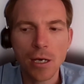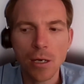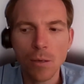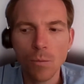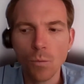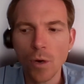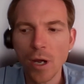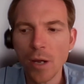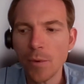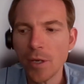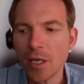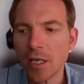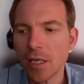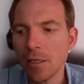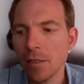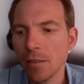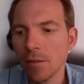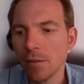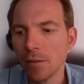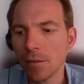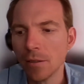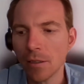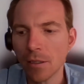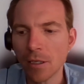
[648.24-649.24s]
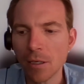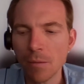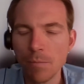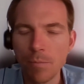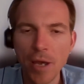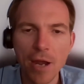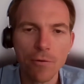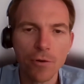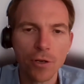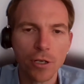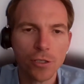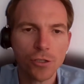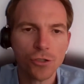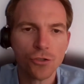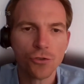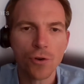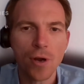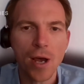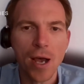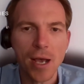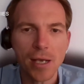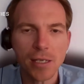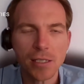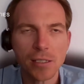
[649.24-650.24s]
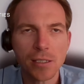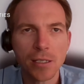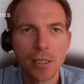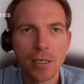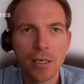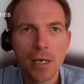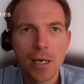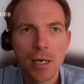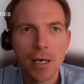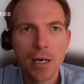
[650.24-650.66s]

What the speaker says: where we can compare and contrast